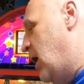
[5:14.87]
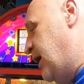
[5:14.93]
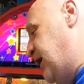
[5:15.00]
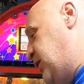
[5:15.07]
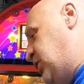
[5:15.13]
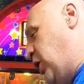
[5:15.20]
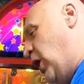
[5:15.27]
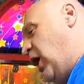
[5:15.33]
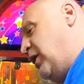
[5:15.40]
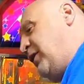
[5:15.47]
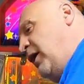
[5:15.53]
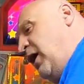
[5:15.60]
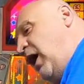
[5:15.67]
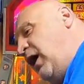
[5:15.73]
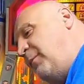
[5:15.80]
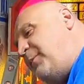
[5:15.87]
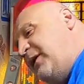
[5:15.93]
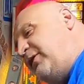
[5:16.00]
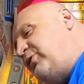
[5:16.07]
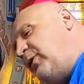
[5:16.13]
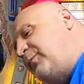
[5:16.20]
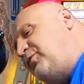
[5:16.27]
my God, I've
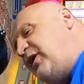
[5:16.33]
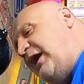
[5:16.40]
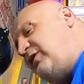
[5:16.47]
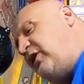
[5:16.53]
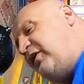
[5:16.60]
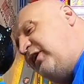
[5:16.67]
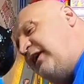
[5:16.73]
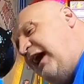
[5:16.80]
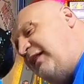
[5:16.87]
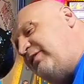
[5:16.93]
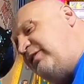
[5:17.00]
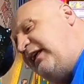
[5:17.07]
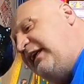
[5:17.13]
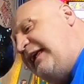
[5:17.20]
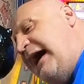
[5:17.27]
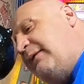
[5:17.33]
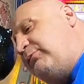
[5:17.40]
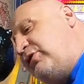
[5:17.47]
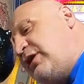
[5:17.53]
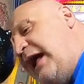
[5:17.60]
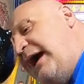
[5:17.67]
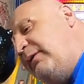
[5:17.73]
been subject to the casting
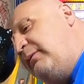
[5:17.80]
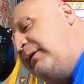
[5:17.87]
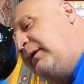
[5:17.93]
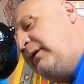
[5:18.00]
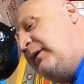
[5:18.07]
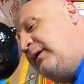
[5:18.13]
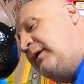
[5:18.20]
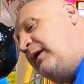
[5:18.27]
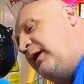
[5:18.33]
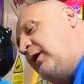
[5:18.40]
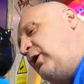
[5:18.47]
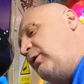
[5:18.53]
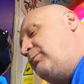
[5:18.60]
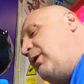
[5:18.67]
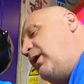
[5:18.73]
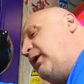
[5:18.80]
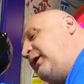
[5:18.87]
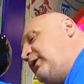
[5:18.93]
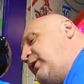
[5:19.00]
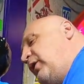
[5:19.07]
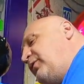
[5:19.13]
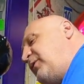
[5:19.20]
couch now. Oh
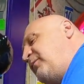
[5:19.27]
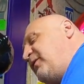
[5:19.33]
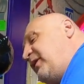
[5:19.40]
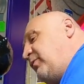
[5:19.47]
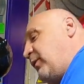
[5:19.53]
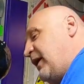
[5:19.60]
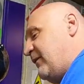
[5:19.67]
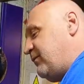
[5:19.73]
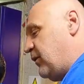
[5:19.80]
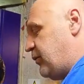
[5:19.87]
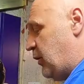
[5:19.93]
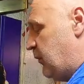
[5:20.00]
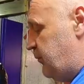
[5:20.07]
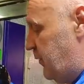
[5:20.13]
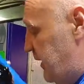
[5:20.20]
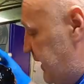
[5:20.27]
my God, the things we have to do